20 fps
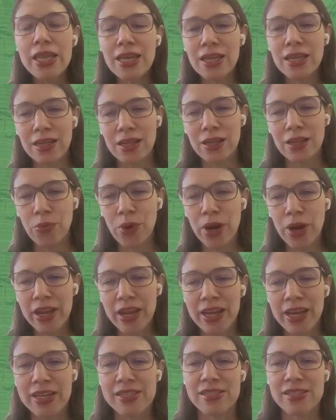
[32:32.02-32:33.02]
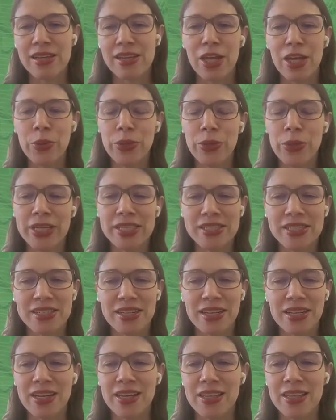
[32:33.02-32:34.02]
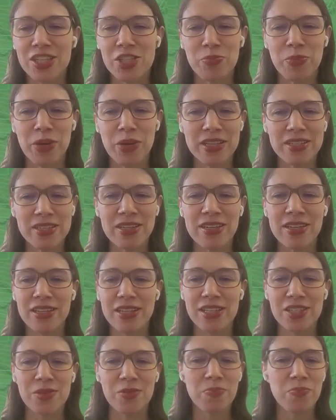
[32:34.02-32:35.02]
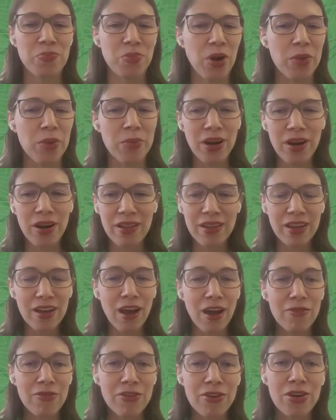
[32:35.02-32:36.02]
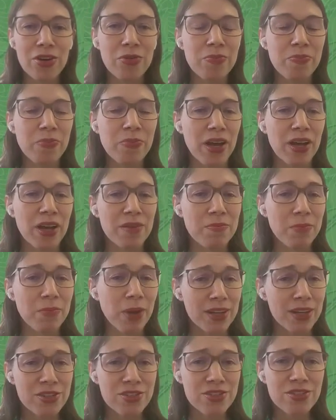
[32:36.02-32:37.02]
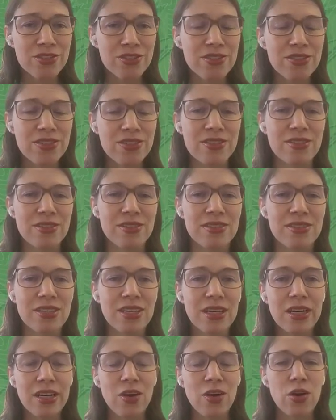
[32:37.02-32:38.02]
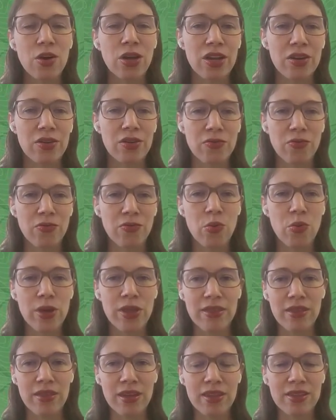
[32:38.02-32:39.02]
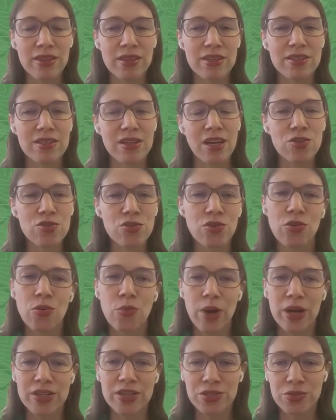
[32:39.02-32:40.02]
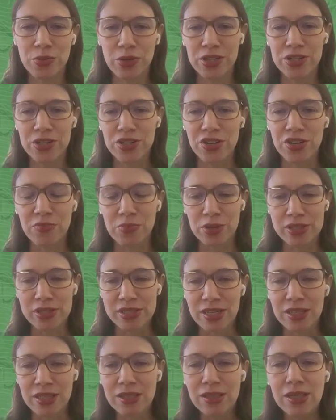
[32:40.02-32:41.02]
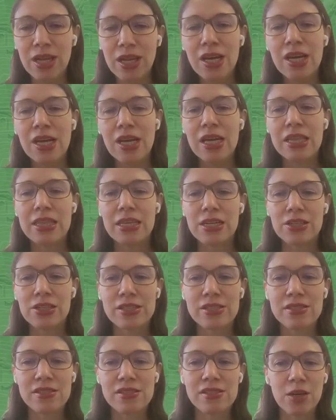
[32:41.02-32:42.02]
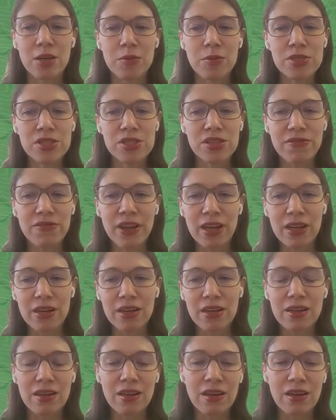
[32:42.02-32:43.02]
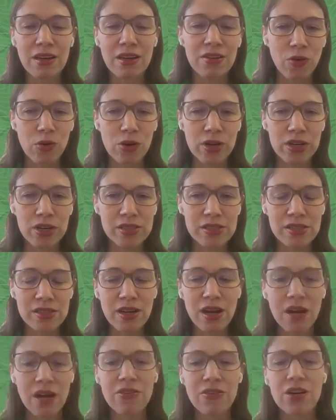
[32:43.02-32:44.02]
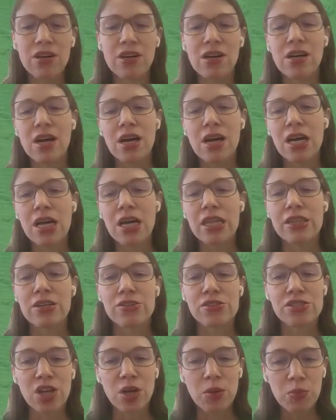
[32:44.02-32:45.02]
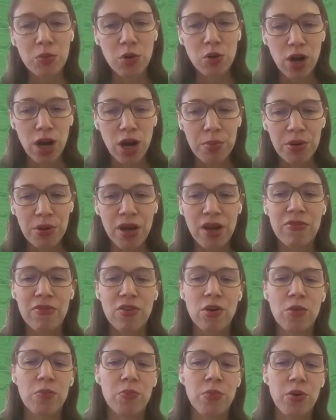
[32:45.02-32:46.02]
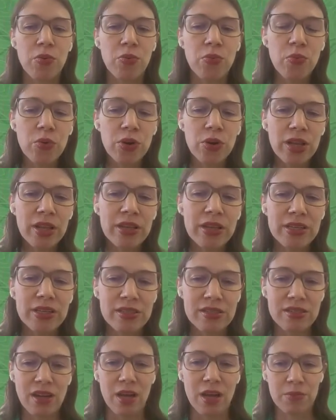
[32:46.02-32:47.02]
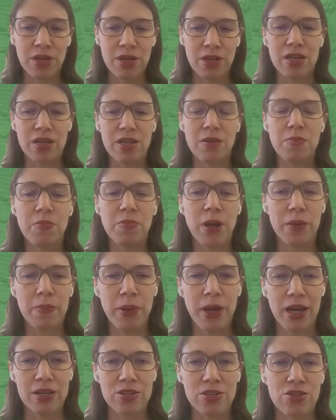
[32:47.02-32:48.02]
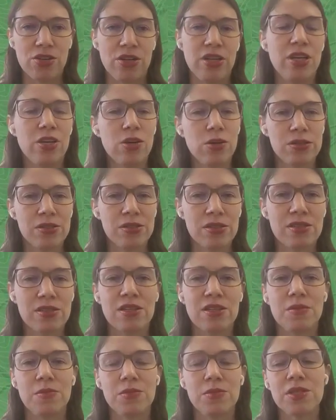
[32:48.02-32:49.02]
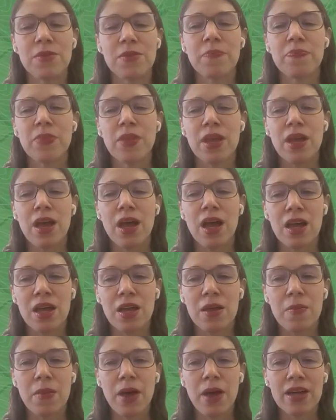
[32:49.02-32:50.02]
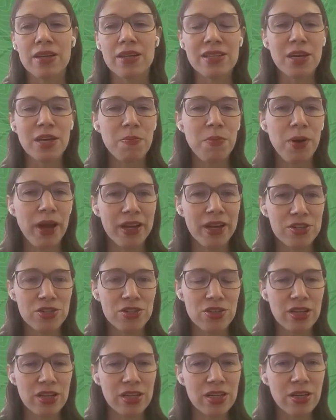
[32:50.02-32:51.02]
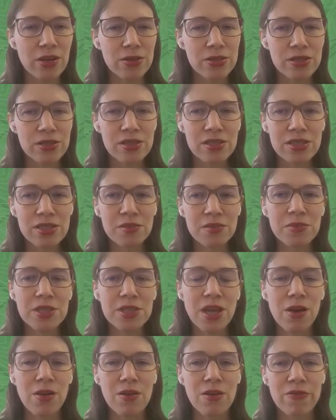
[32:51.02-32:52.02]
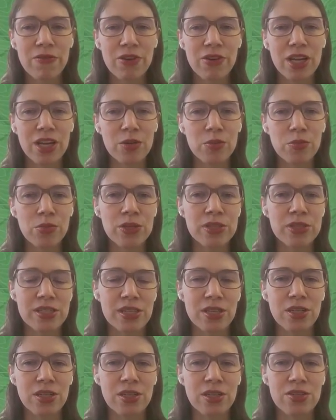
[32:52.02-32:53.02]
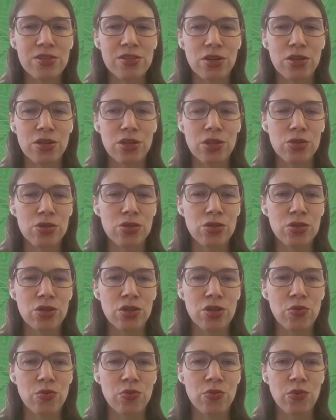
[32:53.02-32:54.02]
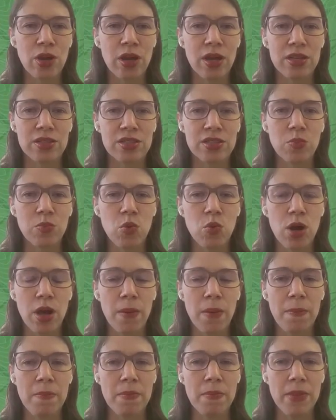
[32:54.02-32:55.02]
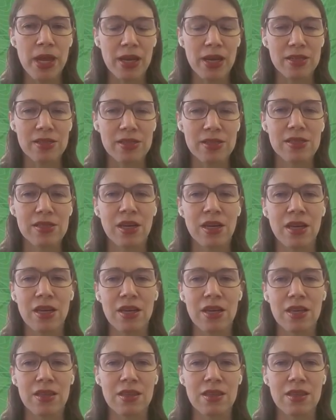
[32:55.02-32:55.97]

And on the right-hand side, we can see this basin is primarily covered by pastures. This is kind of within the central west region of Brazil. There is some savanna and forest cover. There's some crop cover, but really it's dominated by pasture ecosystems. I say pasture ecosystems, however, in Brazil, these are usually somewhat mixed.